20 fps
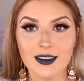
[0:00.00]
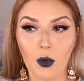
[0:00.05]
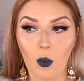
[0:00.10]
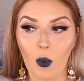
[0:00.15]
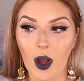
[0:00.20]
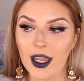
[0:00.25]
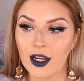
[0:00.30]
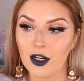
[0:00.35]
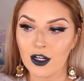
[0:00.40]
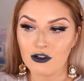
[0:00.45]

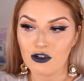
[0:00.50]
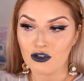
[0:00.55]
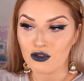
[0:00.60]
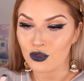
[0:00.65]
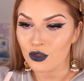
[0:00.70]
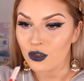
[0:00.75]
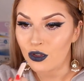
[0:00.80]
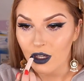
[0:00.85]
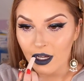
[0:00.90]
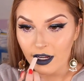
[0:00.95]
Why can I not
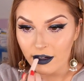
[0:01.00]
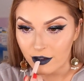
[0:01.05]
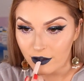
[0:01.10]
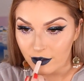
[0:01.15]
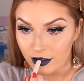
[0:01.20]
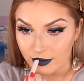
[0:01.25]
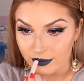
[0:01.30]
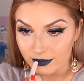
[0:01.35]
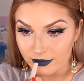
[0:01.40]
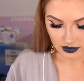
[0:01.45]
talk? I don't know.